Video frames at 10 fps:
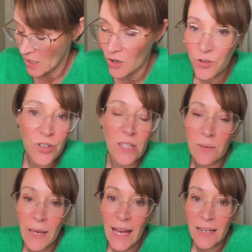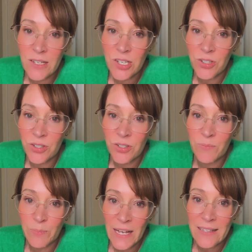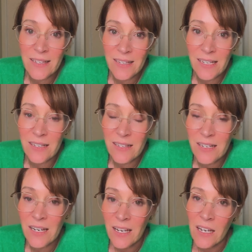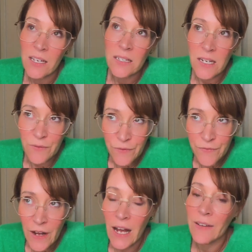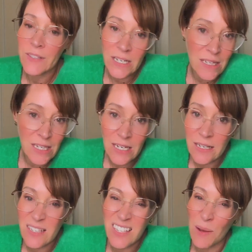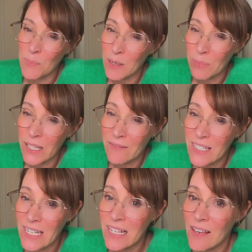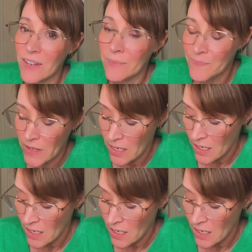culturing them out to blastocyst day 5, day 6, some people even day 7,